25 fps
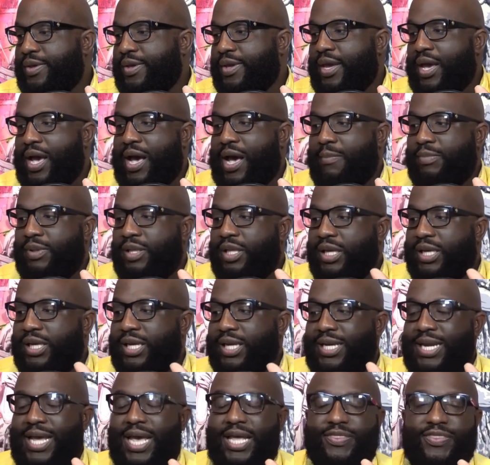I'm
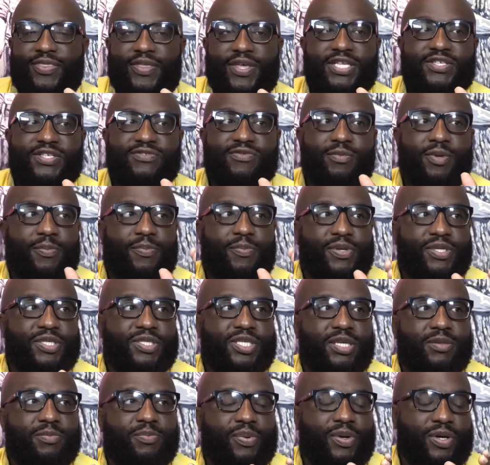looking at this from
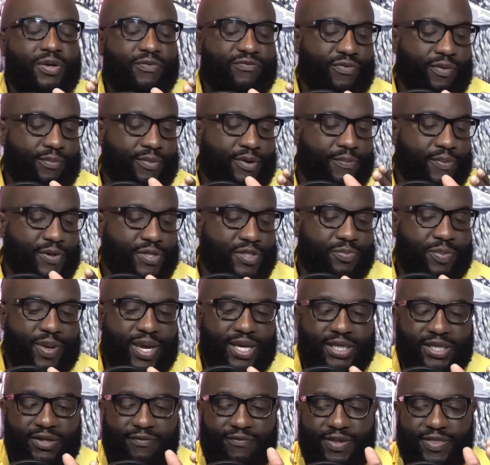the
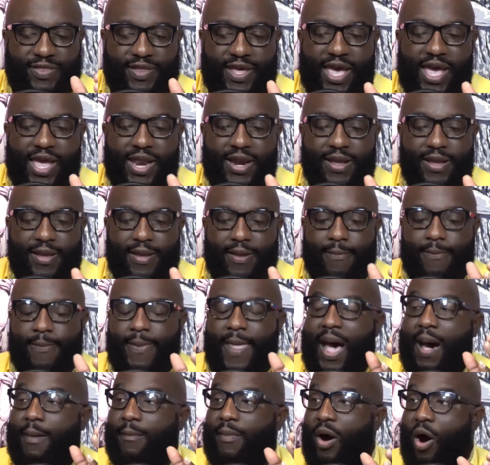perspective in that
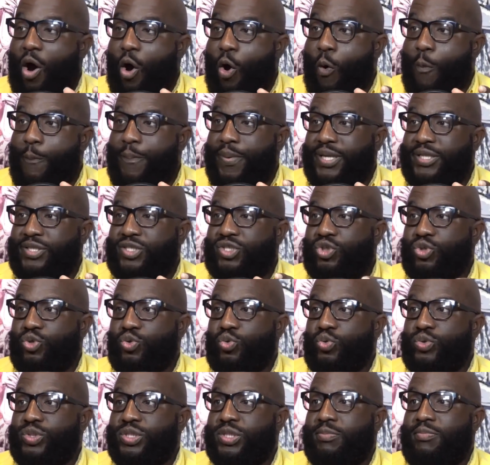I'm open
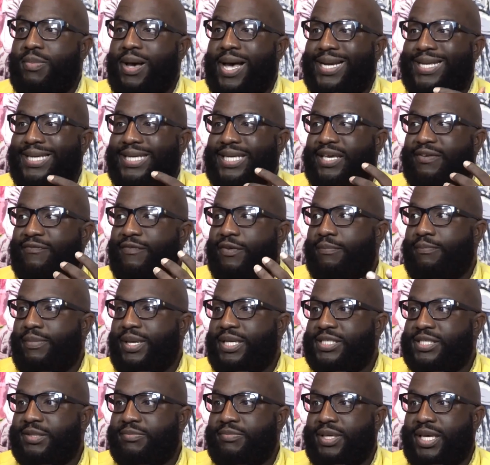to somebody giving me
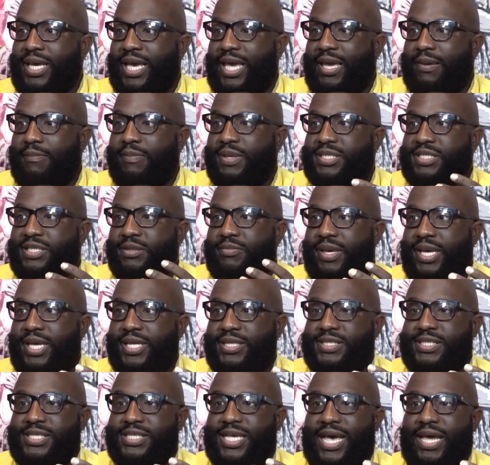some game and some
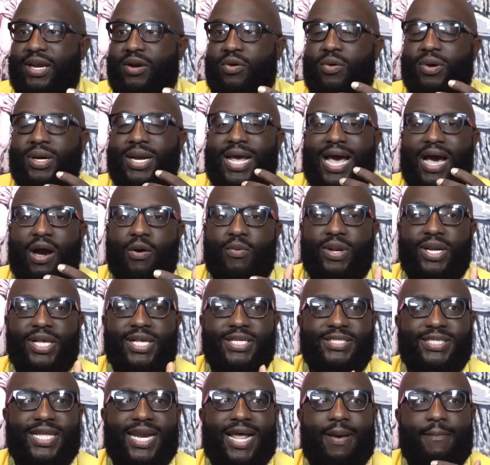insight on how it is
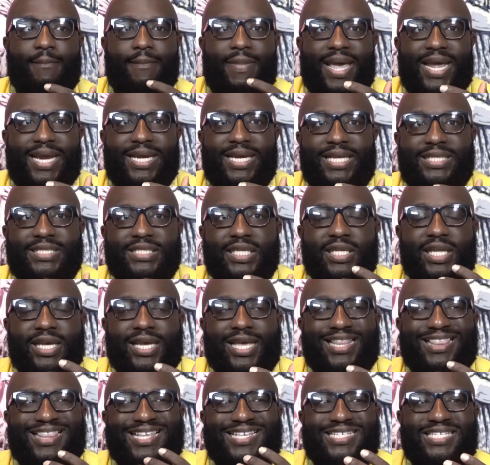that I may need to look
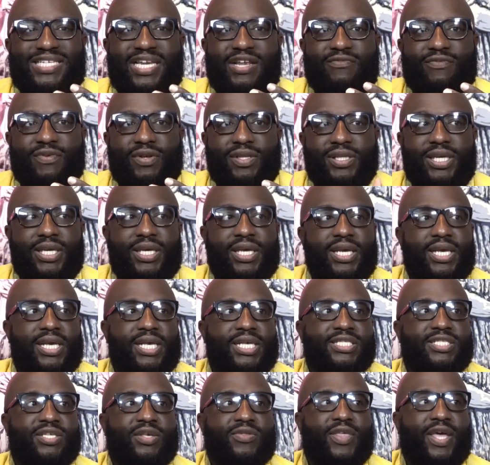at this differently
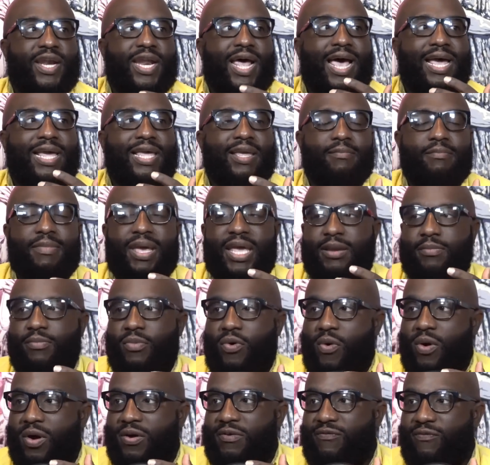so that I can make
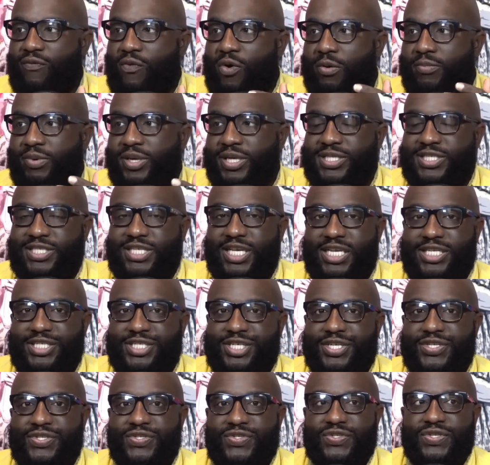more informed
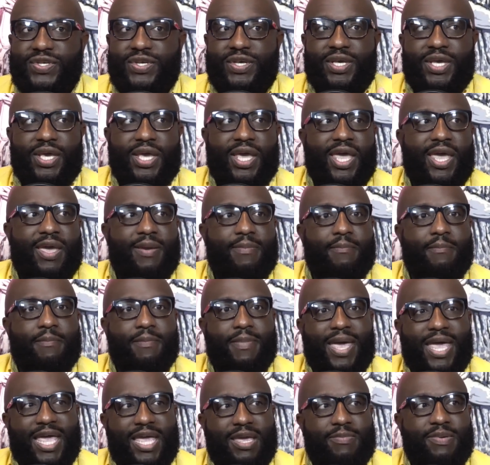decisions. And
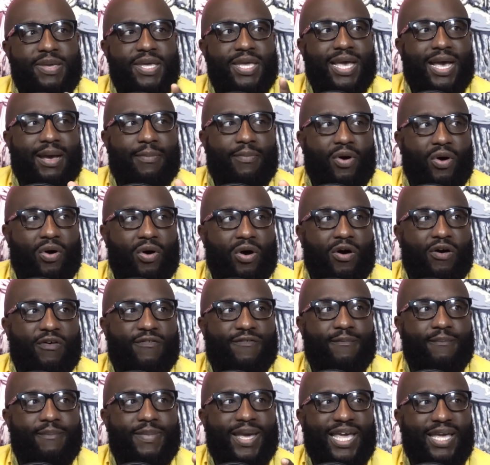maybe I'm
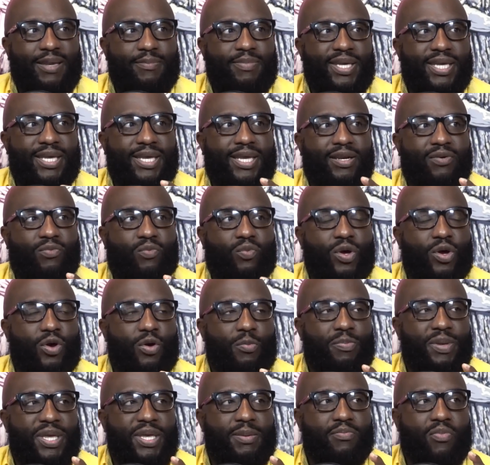off. Maybe it will
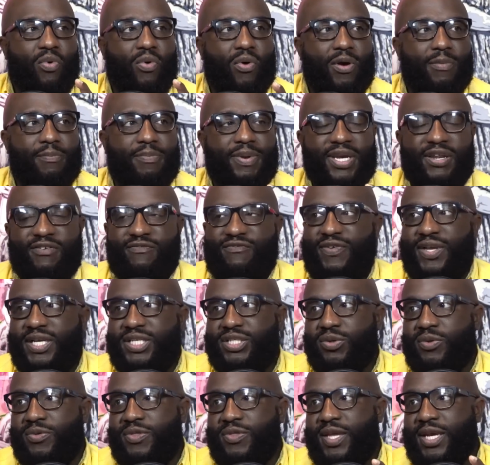be more
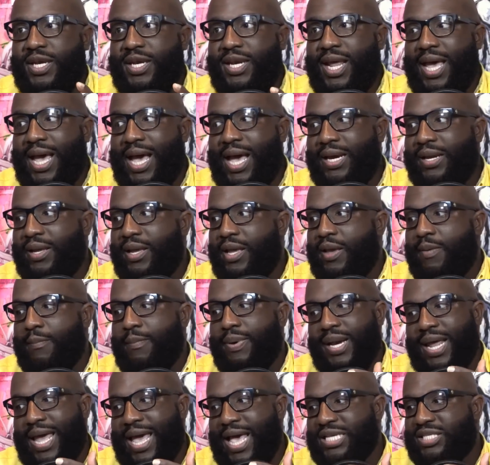beneficial than not. But
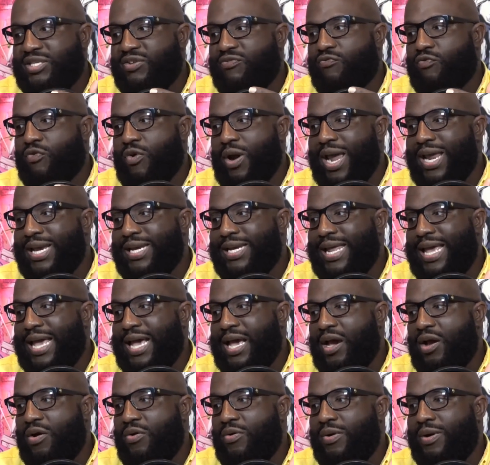as of right
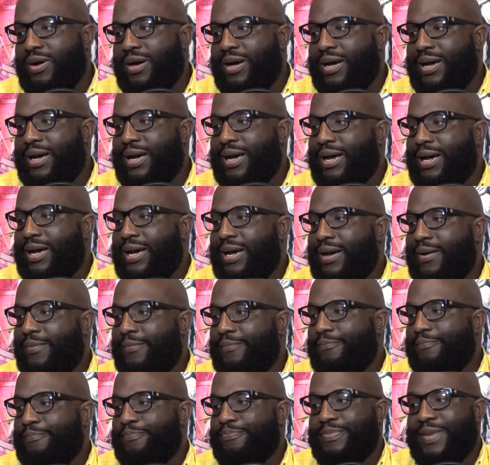now,
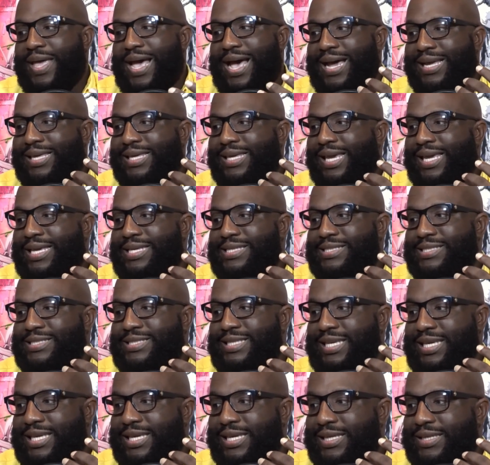I can't
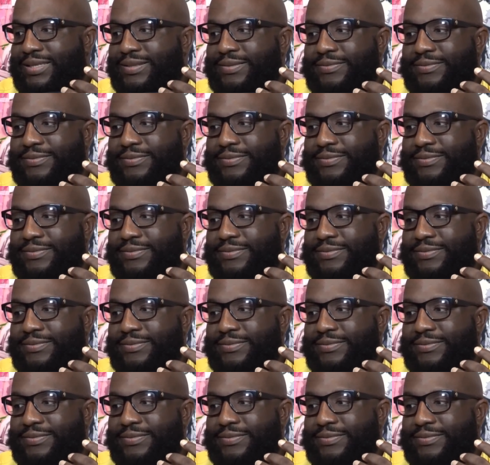see it.